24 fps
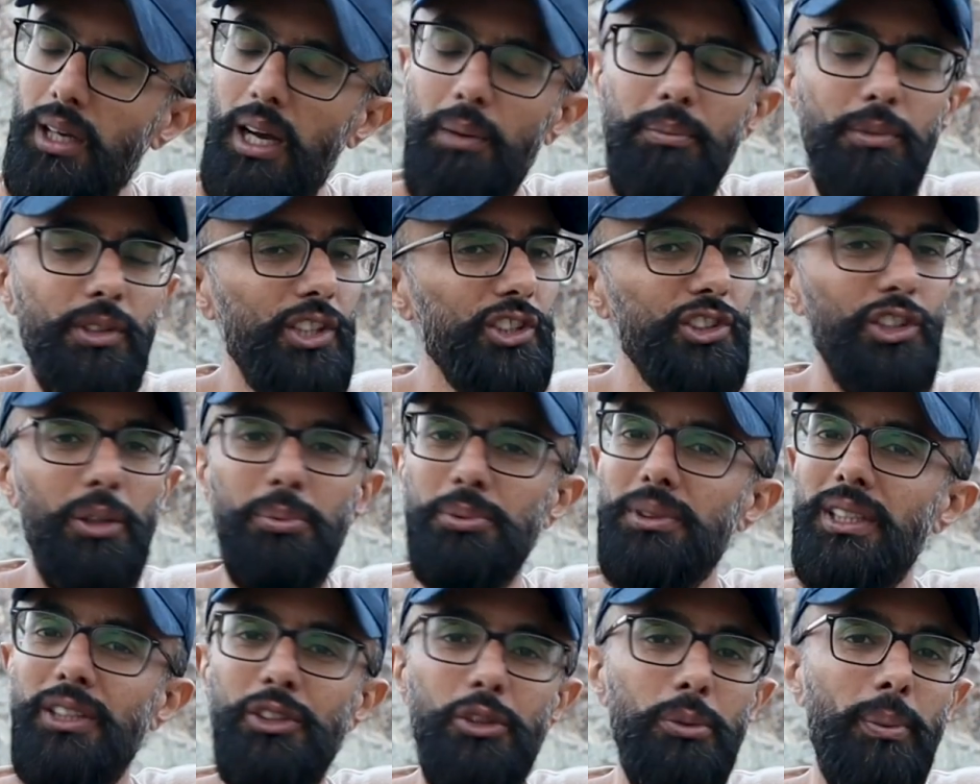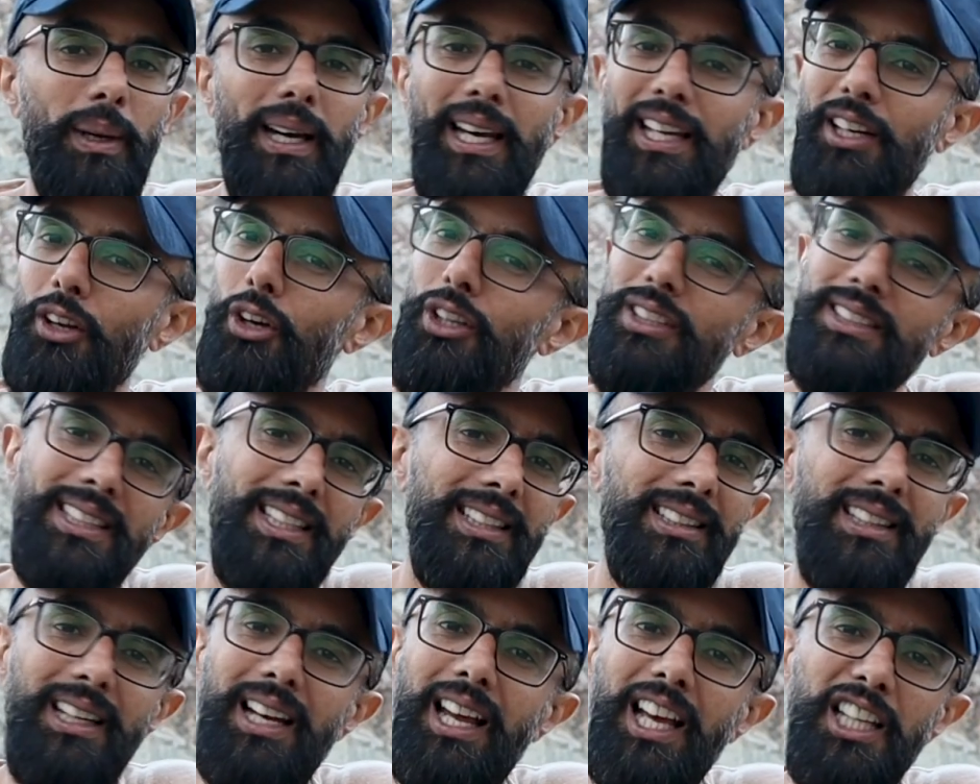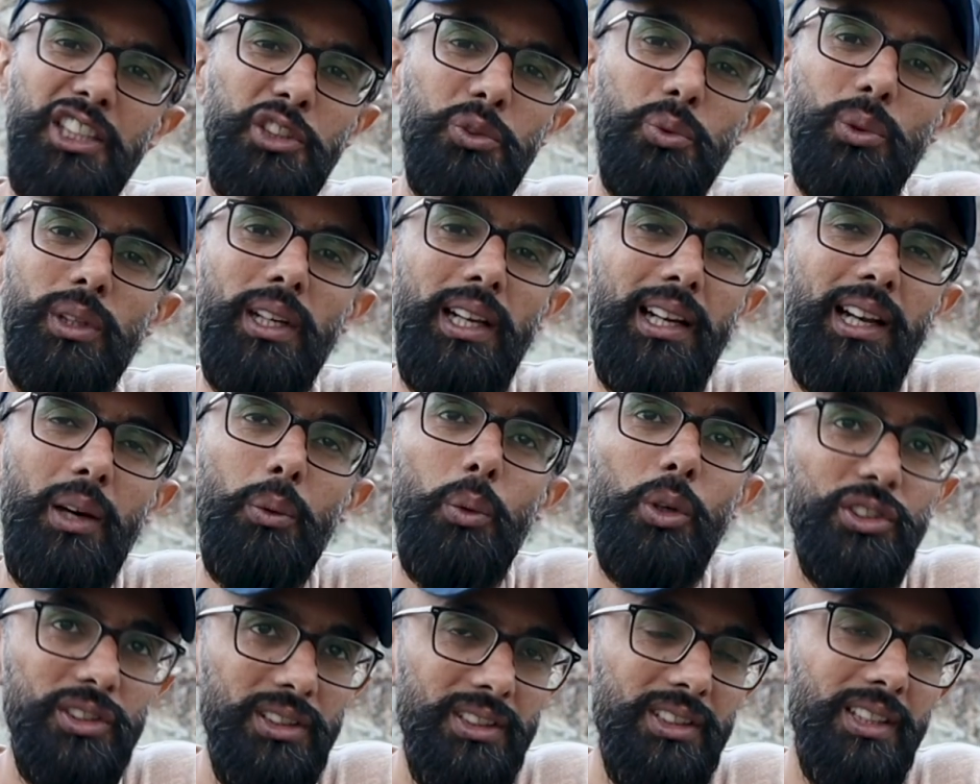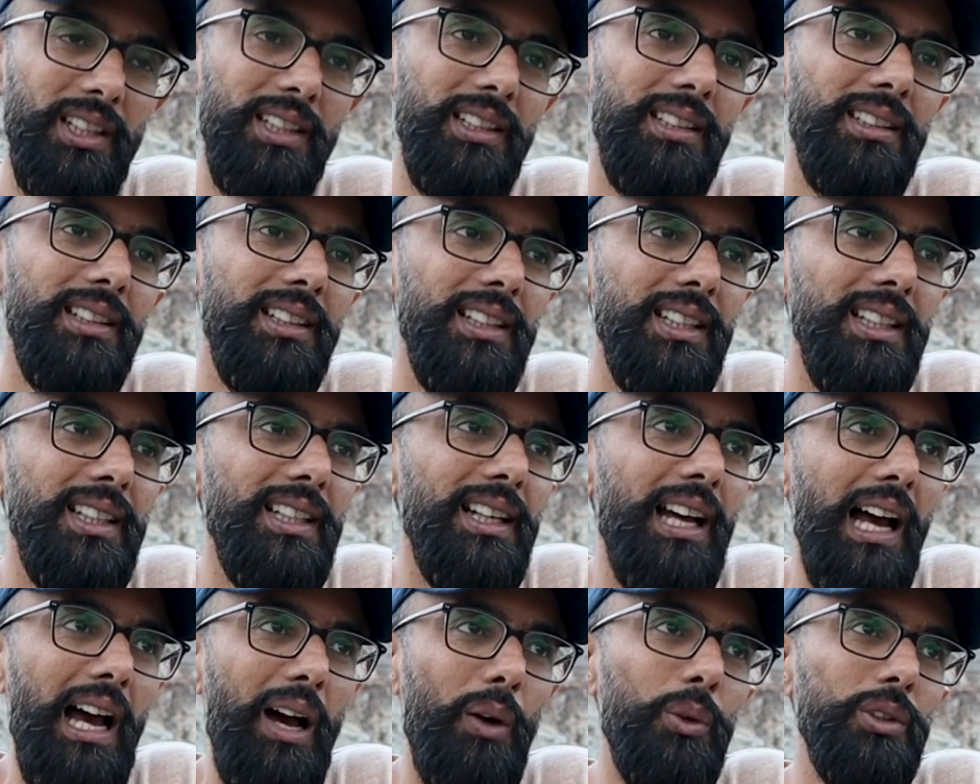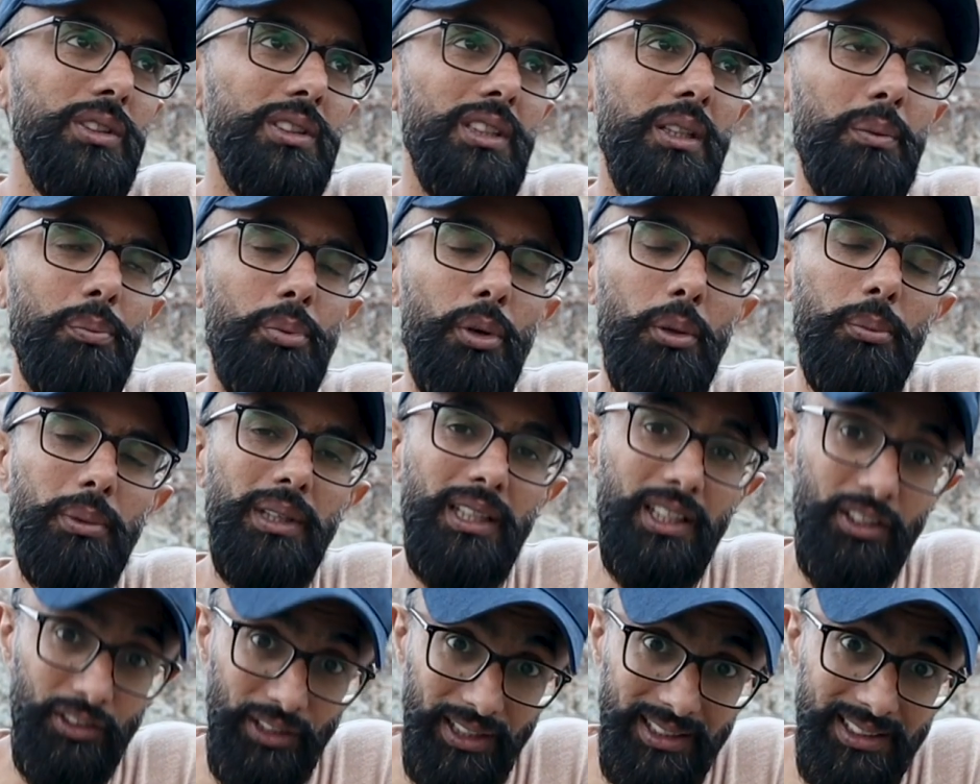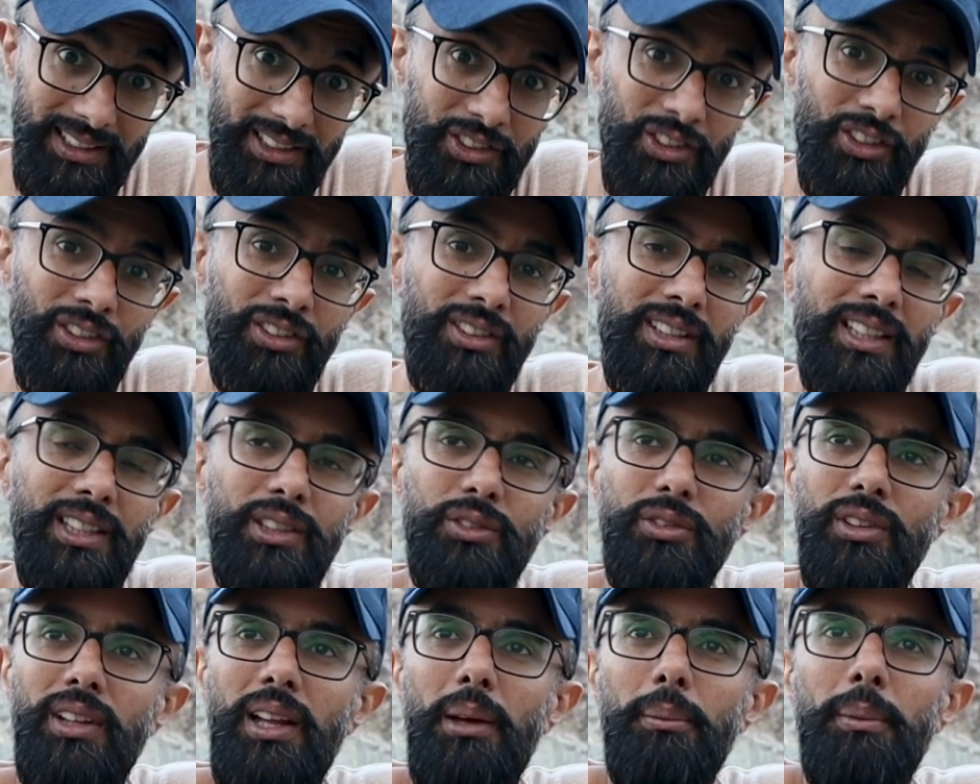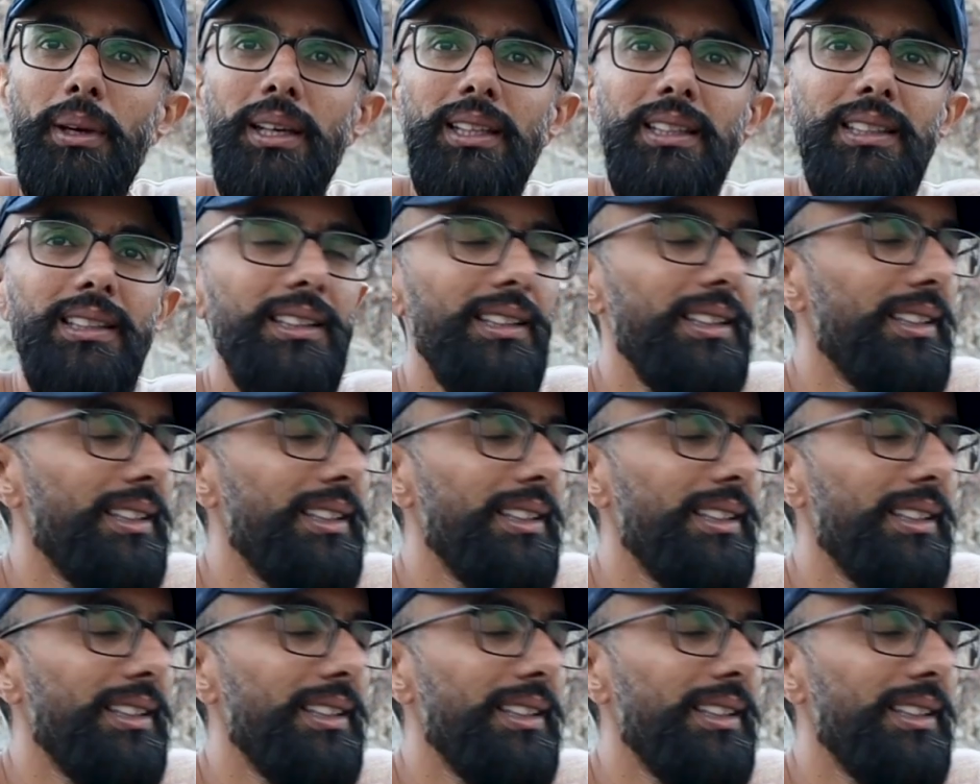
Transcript: going to stop saying Dubai. I know I said in the last one and I wasn't, and I was promptly corrected, so thanks for that, mate.